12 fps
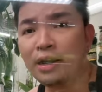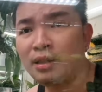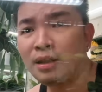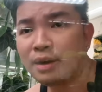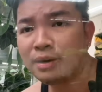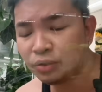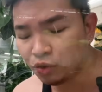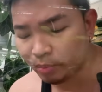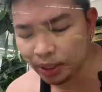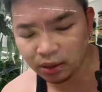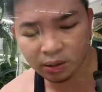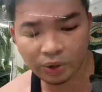think I need to
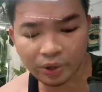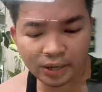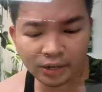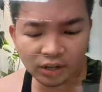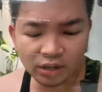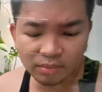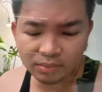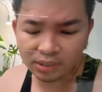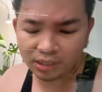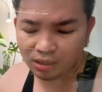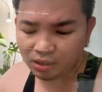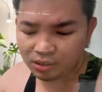make terrariums
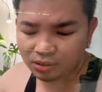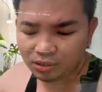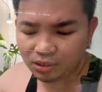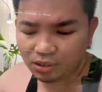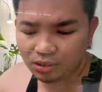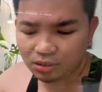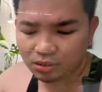and honestly